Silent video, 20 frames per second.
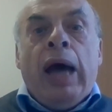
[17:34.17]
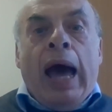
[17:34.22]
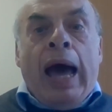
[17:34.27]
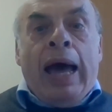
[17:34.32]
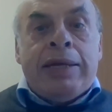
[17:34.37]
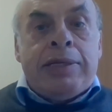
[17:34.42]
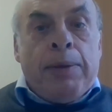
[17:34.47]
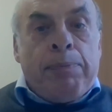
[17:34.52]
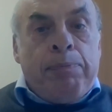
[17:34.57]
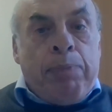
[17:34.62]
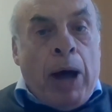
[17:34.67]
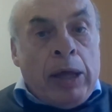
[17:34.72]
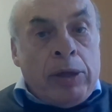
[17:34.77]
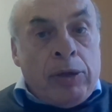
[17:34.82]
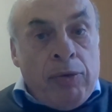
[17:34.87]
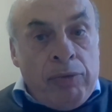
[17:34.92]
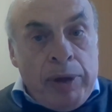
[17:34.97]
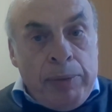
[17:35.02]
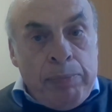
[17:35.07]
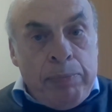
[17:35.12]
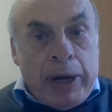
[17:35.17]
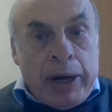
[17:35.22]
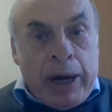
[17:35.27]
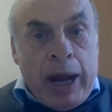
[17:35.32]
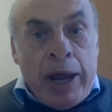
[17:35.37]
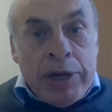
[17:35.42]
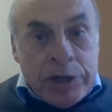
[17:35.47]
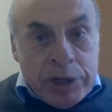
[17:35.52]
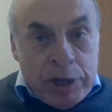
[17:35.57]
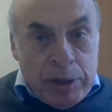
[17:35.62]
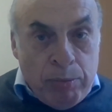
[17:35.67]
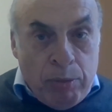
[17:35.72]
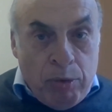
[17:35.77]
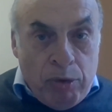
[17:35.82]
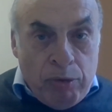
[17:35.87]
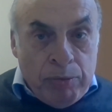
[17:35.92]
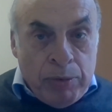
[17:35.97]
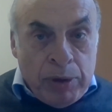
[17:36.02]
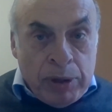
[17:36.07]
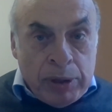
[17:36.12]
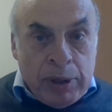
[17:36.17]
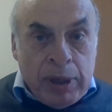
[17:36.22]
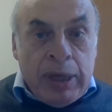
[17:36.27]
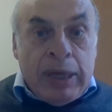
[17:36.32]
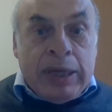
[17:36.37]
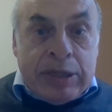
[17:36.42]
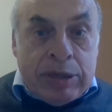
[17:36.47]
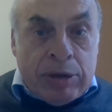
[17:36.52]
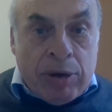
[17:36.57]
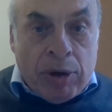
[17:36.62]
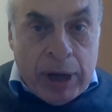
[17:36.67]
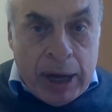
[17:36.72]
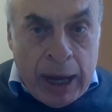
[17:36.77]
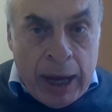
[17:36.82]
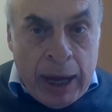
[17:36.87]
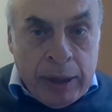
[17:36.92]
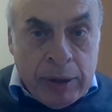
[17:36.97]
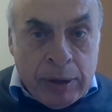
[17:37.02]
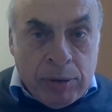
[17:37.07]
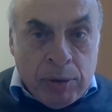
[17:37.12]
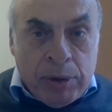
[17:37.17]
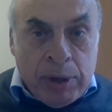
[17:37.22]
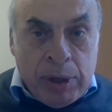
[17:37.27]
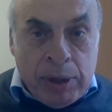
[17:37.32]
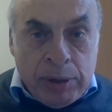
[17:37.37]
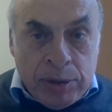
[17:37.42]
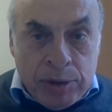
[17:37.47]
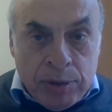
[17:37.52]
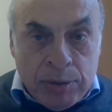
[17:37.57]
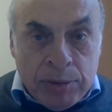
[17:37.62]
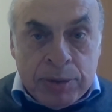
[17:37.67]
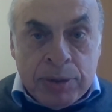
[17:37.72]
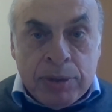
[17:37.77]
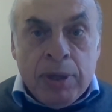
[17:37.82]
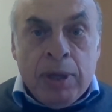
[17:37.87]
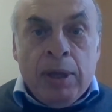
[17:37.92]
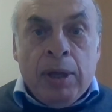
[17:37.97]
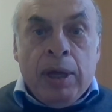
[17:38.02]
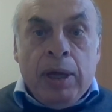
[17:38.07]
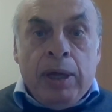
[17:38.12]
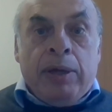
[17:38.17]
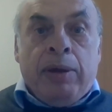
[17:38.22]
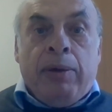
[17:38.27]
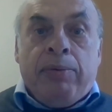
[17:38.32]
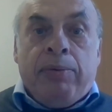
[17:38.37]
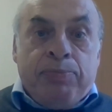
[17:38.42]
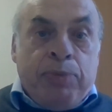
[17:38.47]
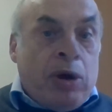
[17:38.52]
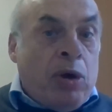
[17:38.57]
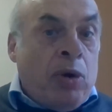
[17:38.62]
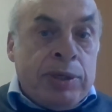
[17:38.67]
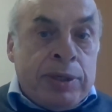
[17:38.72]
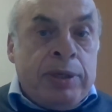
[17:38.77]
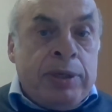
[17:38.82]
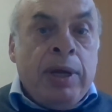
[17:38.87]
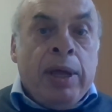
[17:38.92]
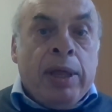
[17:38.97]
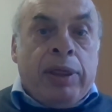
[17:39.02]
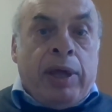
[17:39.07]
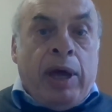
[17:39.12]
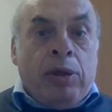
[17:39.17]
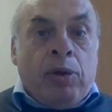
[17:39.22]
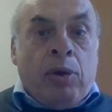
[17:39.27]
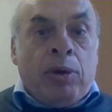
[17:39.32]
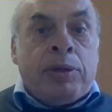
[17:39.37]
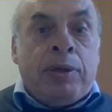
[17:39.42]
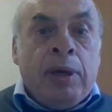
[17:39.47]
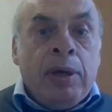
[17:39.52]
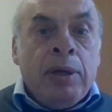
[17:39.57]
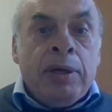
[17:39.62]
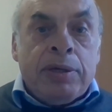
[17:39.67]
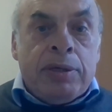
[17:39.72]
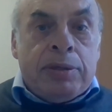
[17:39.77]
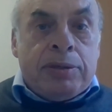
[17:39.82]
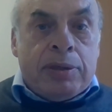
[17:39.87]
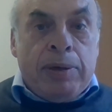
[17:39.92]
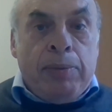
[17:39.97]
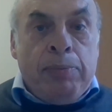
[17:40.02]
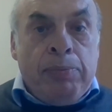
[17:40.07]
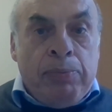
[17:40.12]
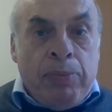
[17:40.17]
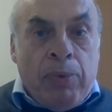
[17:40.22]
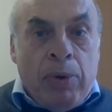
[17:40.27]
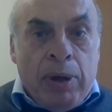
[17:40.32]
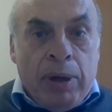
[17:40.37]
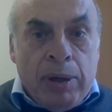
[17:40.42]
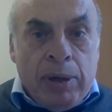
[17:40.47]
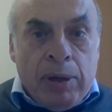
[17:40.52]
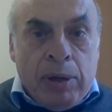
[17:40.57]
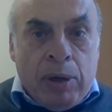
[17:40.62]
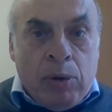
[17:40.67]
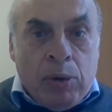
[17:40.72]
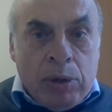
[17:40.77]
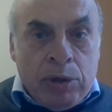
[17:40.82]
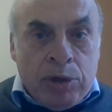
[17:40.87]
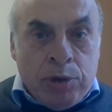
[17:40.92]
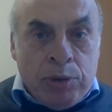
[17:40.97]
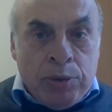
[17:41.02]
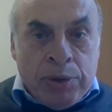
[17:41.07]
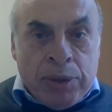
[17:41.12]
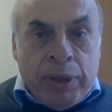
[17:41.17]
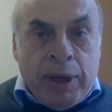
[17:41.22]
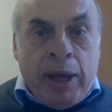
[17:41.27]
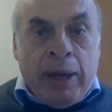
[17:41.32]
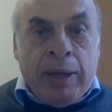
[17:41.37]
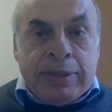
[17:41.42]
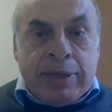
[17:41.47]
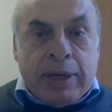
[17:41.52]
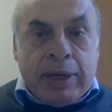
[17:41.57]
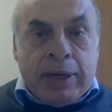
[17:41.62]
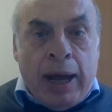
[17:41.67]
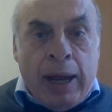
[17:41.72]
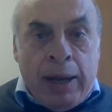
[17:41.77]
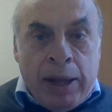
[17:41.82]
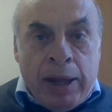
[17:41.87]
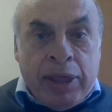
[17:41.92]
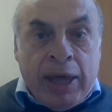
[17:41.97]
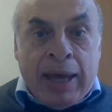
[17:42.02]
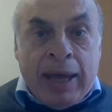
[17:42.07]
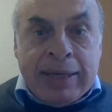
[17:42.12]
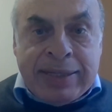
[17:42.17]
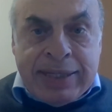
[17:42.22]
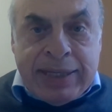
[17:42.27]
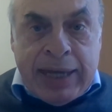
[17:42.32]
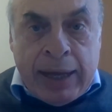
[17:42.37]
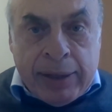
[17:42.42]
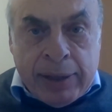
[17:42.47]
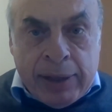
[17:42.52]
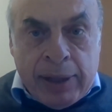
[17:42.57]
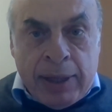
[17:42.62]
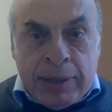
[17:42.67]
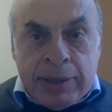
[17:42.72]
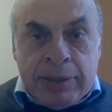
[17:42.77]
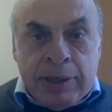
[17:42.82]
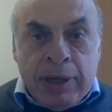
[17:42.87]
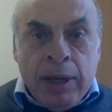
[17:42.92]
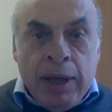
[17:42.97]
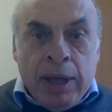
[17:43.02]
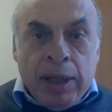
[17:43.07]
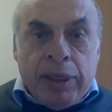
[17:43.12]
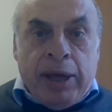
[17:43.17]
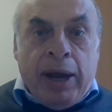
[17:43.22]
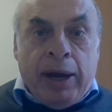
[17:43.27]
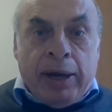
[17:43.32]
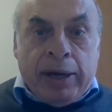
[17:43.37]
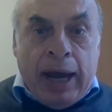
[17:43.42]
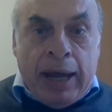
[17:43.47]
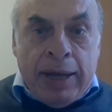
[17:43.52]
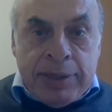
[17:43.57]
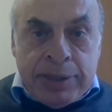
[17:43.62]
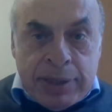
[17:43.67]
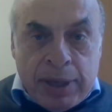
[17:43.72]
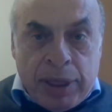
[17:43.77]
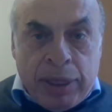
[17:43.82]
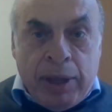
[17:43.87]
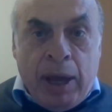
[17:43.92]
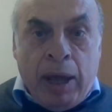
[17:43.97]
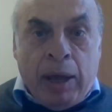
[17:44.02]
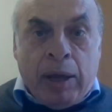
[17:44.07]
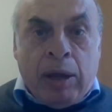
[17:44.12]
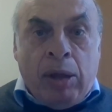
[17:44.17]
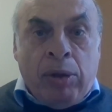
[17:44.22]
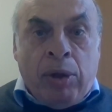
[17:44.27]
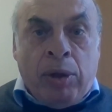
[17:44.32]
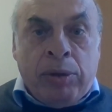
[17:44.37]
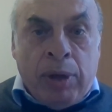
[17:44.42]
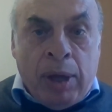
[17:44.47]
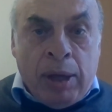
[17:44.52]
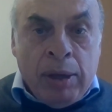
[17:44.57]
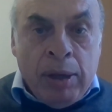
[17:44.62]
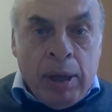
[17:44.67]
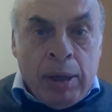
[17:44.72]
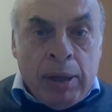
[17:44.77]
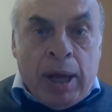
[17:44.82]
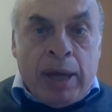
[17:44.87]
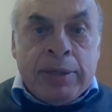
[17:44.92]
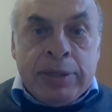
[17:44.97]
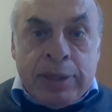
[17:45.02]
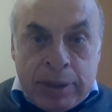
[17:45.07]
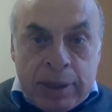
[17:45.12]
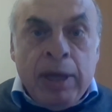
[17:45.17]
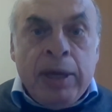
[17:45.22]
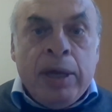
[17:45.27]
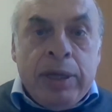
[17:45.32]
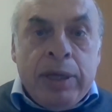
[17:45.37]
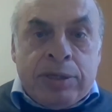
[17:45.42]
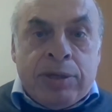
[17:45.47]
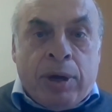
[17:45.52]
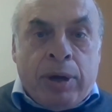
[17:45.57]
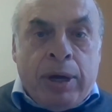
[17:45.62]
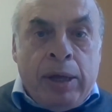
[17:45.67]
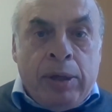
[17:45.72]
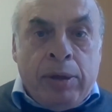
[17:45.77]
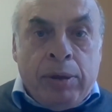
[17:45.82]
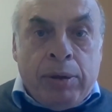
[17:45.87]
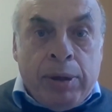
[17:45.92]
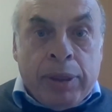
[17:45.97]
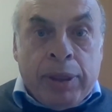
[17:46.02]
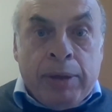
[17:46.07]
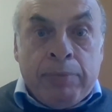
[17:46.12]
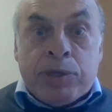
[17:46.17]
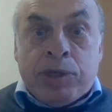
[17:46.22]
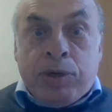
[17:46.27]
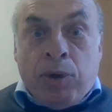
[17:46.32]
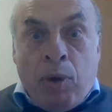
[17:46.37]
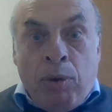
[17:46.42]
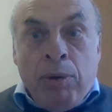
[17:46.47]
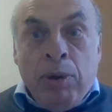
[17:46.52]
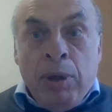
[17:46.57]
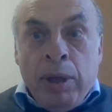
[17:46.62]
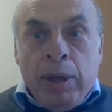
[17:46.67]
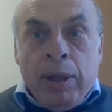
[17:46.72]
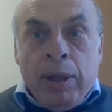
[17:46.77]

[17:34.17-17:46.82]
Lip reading: as a part of liberation movement, it's okay to kill Jews. Because they are not Jews, they're Israeli, they are settlers, they are racist, they are colonized. It's okay to kill them. So